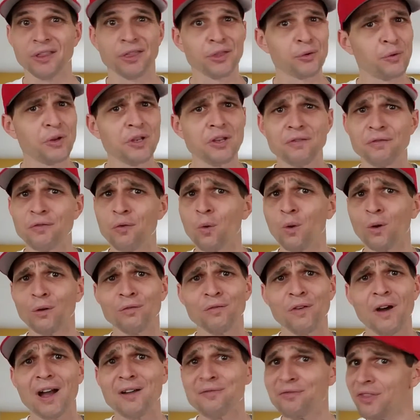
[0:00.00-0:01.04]
3, 4,
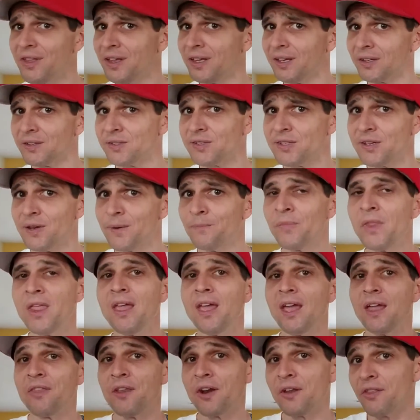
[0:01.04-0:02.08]
5 things.
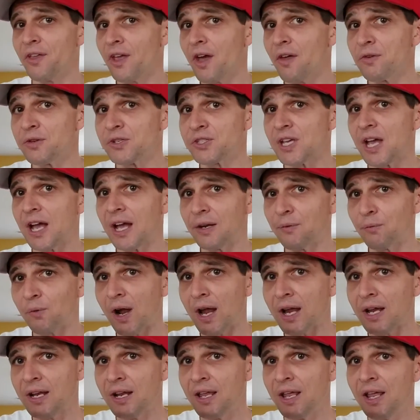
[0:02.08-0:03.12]
And then on the other side,
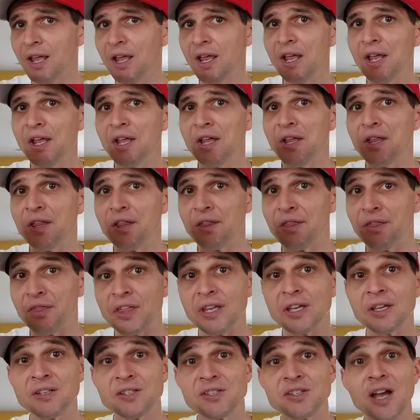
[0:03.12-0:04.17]
write
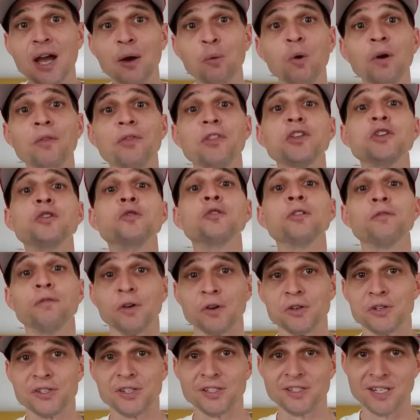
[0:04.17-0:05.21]
things I want the
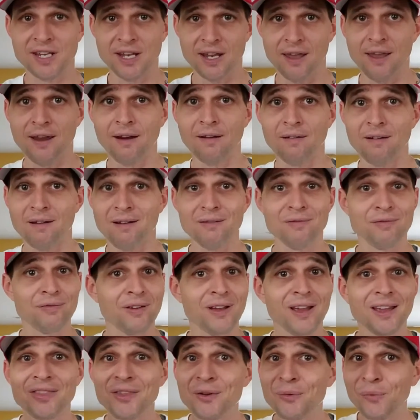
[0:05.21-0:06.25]
universe to take care of.
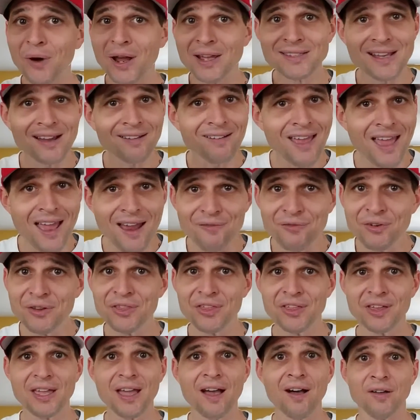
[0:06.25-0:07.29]
And then write down
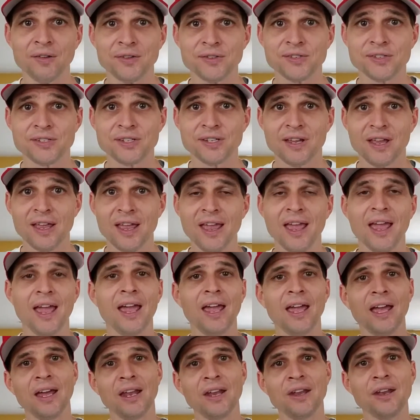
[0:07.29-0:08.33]
everything else.
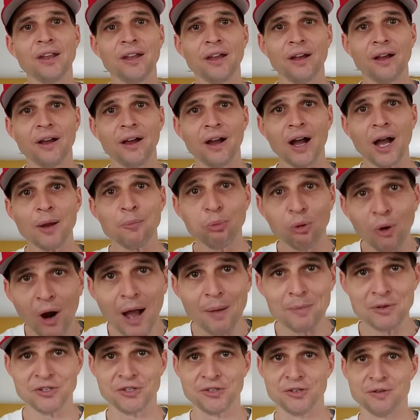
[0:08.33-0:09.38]
And I
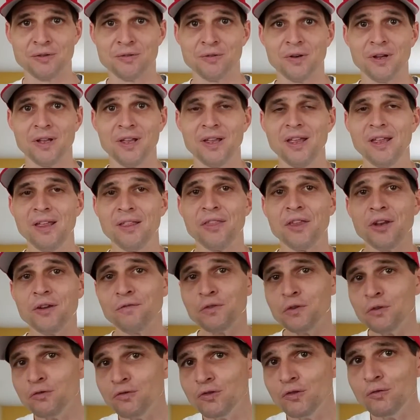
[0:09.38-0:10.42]
promise you that
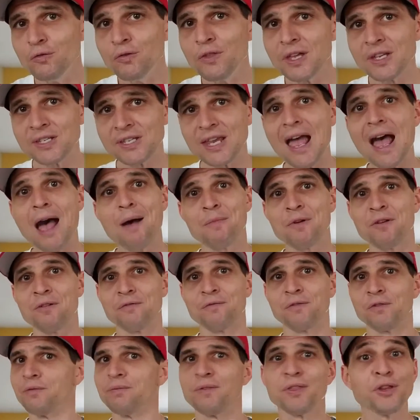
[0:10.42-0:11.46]
if you do this habit
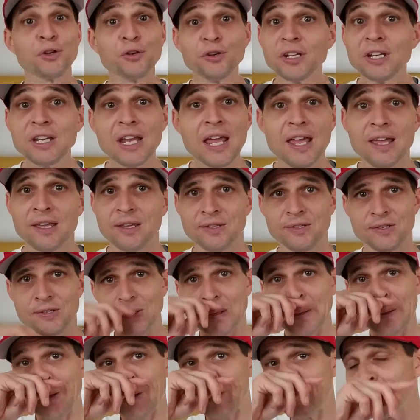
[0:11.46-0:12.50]
for 30
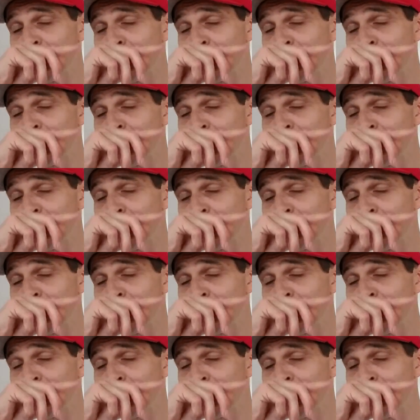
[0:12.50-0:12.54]
days,